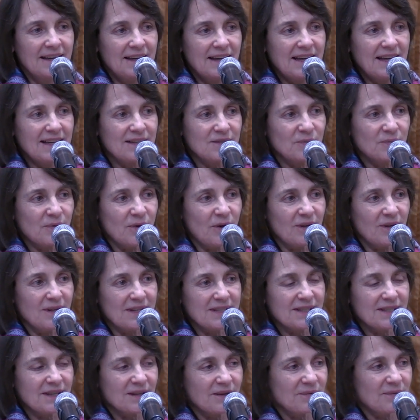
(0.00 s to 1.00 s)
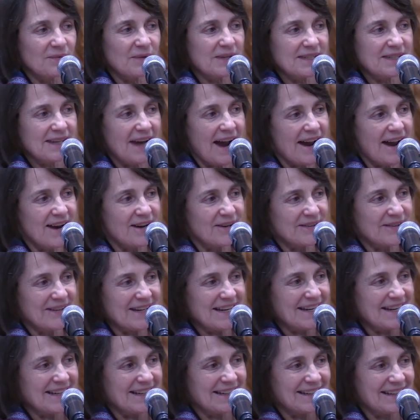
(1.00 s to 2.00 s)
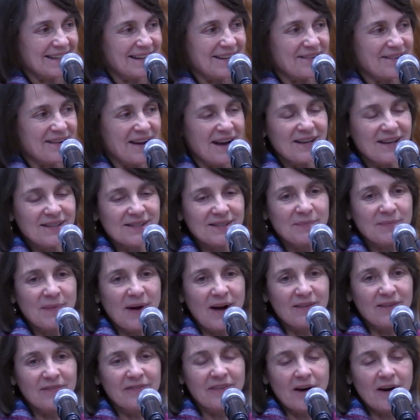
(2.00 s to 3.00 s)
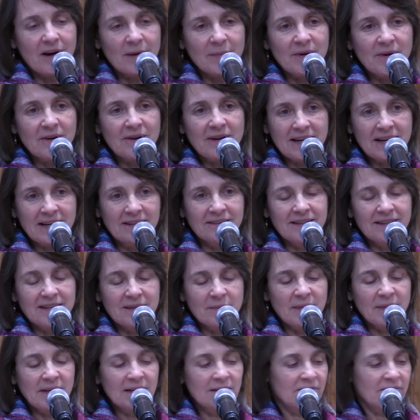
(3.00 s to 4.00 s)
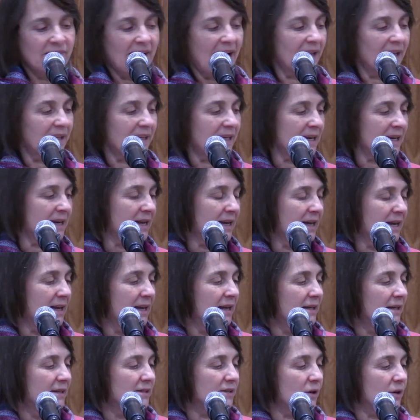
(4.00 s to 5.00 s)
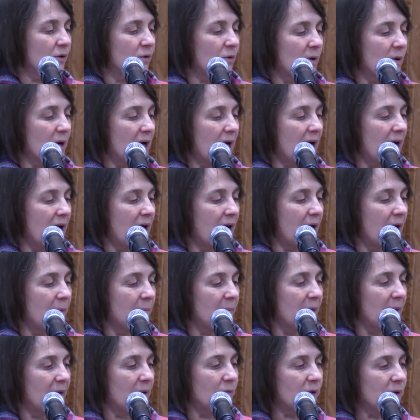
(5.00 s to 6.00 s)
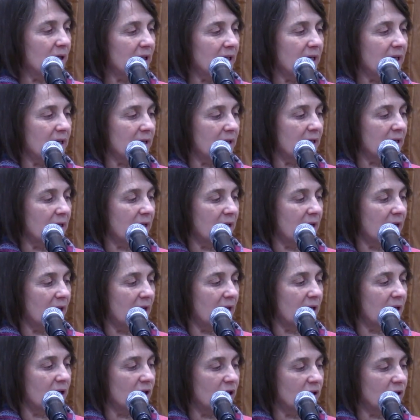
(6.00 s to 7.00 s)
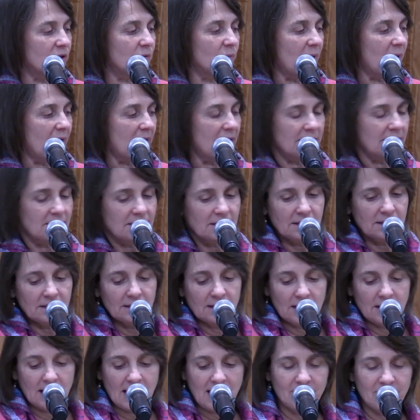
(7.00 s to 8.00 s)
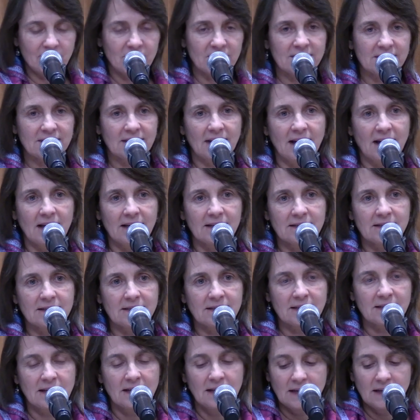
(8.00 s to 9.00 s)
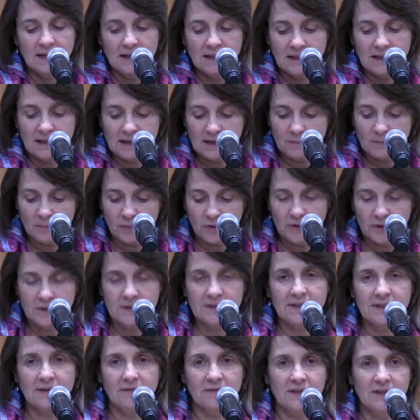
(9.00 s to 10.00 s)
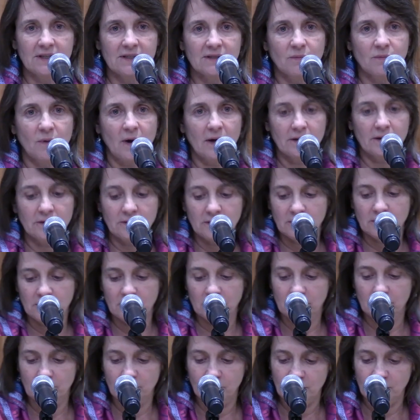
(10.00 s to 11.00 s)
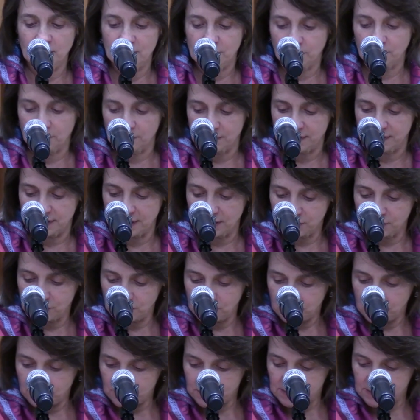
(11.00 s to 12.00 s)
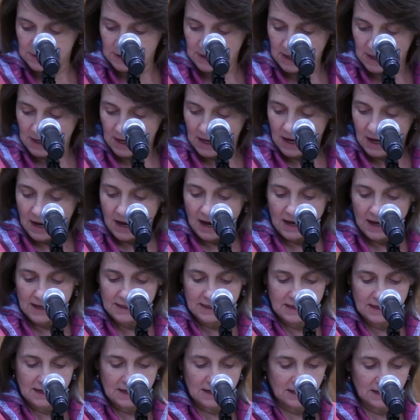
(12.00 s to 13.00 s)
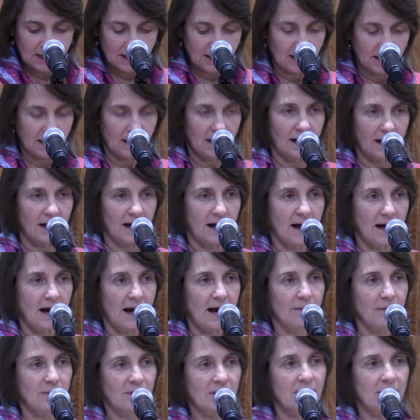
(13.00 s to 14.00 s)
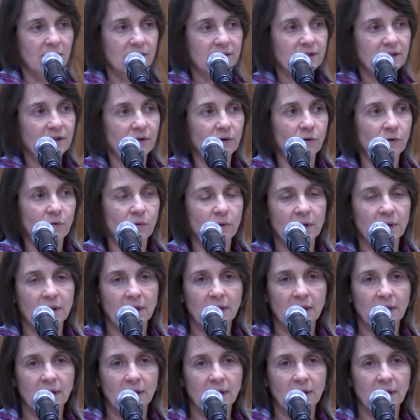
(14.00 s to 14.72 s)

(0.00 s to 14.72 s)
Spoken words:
his role as a retiree and a small farmer here in the Middle Valley. So really a good way to emphasize the importance of these water resource issues. I think I would also